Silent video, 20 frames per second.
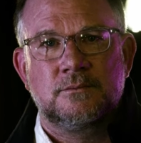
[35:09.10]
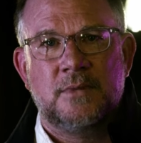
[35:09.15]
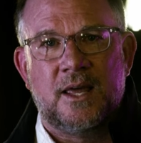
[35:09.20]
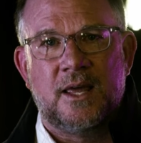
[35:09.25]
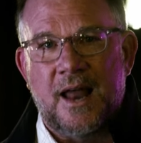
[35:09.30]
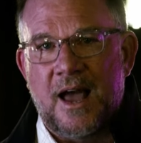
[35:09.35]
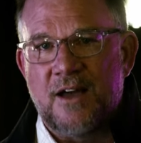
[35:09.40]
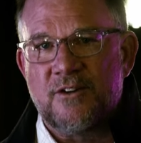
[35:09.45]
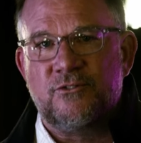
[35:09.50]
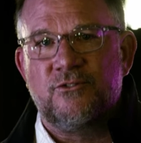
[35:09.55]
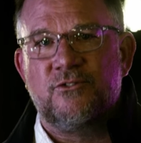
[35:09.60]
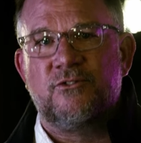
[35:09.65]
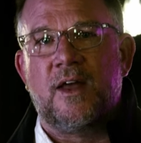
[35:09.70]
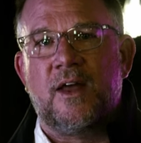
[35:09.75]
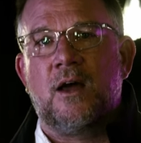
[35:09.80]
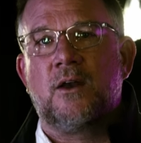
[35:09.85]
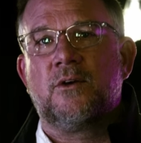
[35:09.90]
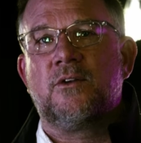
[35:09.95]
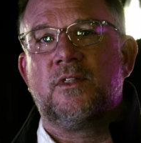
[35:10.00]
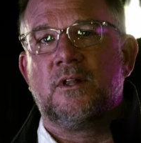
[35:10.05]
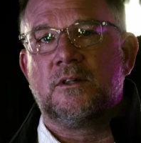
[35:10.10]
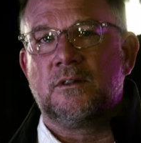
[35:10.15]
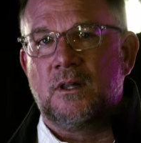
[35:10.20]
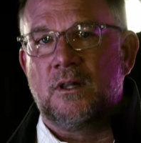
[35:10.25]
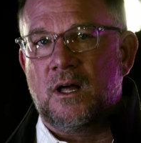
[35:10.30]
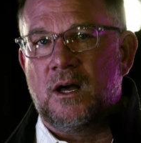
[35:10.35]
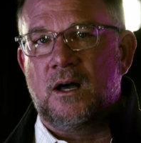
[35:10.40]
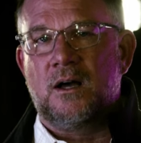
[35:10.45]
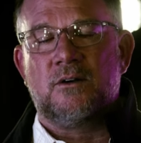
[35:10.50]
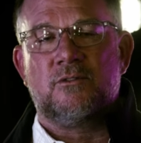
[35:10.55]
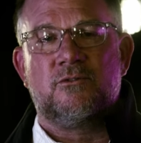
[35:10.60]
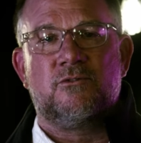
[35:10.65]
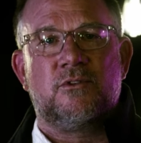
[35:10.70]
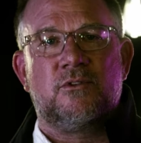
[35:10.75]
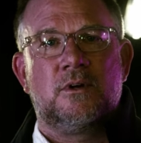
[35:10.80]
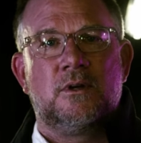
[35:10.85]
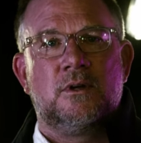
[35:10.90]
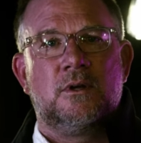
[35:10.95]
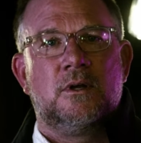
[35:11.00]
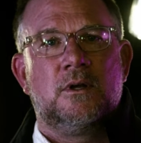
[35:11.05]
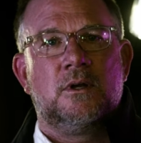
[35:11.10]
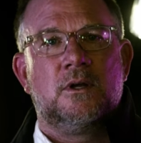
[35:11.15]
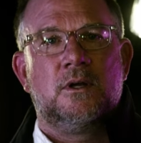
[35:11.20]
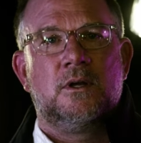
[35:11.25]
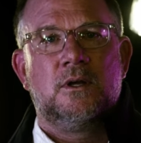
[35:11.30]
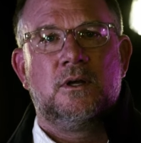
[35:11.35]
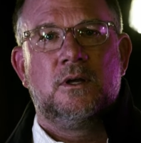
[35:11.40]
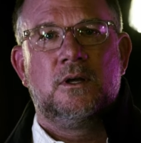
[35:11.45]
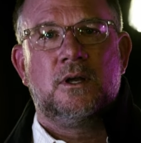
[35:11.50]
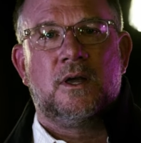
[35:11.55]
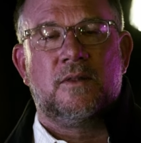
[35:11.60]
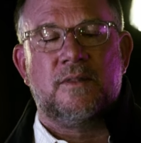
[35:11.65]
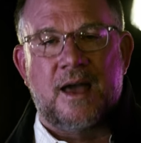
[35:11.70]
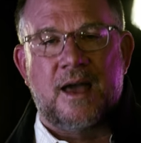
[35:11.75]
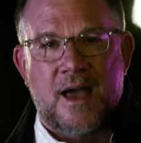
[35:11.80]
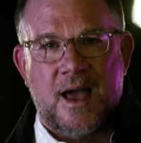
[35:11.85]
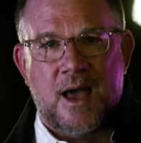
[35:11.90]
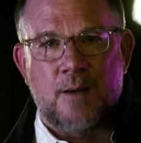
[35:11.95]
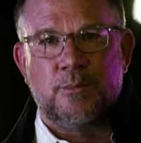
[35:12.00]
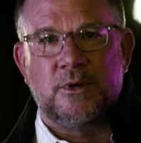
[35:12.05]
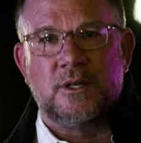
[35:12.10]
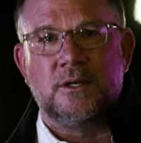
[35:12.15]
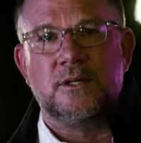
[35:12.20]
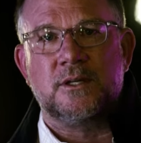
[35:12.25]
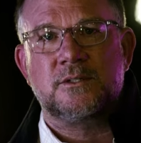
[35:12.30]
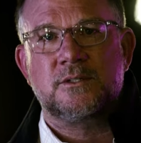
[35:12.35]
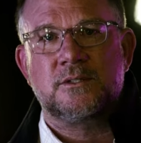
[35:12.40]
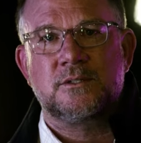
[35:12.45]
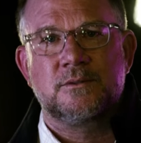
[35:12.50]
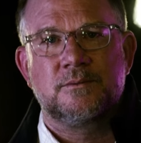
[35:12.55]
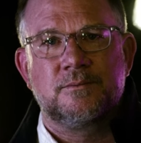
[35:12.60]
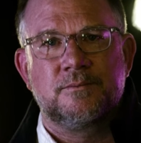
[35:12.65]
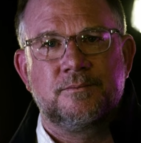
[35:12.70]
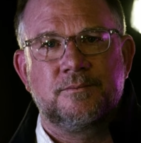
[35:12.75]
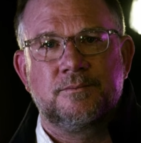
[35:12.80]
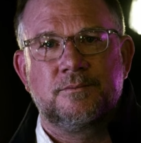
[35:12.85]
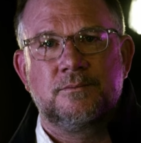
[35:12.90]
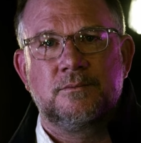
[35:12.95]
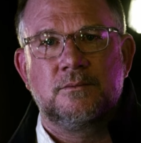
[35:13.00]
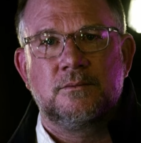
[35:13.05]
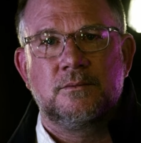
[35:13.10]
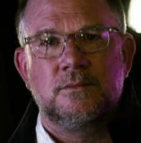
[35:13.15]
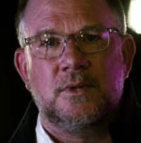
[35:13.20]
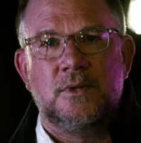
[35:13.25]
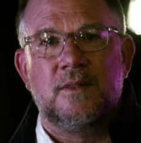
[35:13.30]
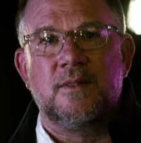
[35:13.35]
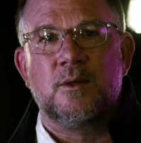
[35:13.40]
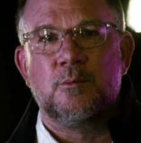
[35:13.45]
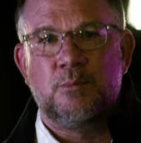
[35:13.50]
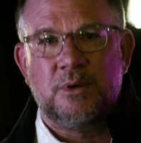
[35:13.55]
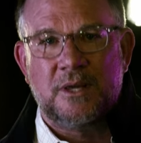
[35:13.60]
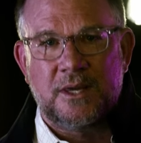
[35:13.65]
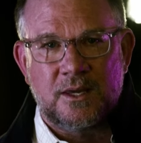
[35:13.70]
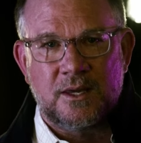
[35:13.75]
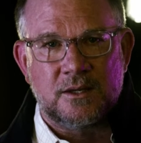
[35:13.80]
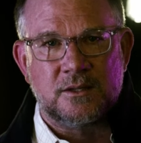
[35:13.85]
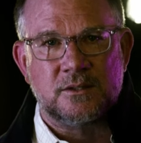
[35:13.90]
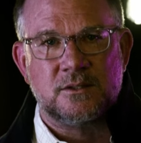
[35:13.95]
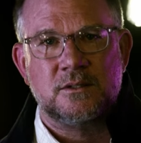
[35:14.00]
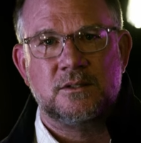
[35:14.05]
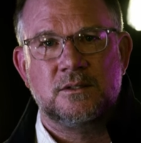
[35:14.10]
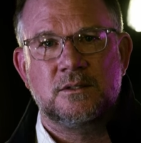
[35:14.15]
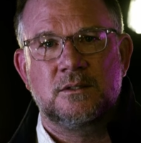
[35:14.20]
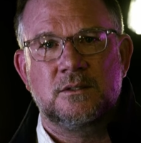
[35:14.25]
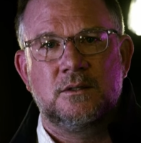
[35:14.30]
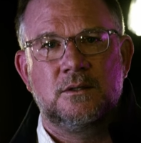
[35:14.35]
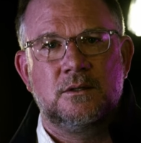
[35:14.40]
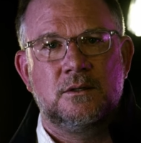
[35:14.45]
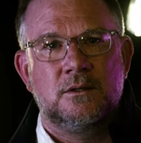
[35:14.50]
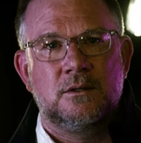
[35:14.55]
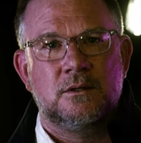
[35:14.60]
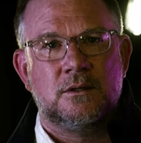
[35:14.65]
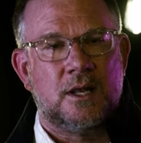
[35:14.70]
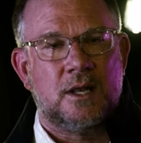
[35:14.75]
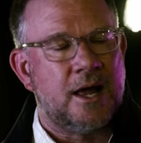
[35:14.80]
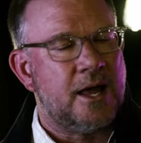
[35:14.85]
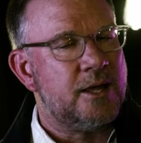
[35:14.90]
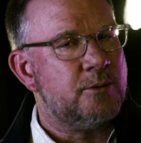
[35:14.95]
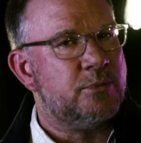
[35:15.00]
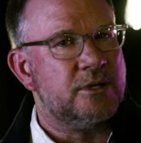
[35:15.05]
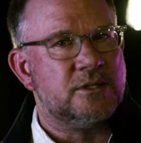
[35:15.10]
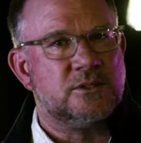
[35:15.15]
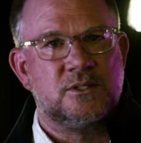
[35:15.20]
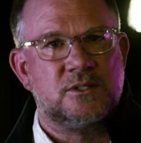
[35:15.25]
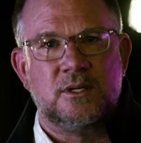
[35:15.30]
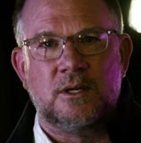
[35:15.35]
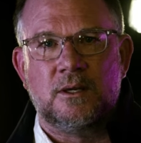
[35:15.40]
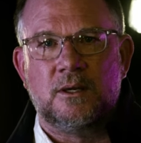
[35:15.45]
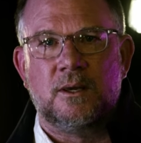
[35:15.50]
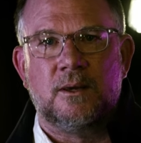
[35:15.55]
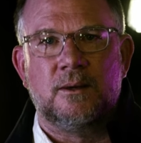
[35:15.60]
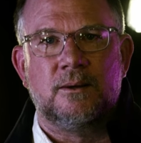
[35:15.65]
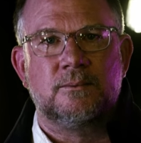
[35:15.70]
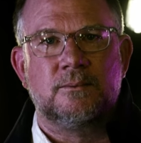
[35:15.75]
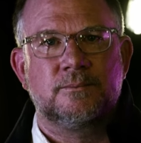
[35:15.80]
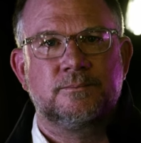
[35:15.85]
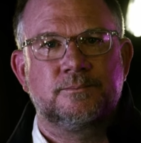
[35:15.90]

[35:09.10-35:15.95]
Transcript: And I found the love and the happiness and the peace that I'd been seeking.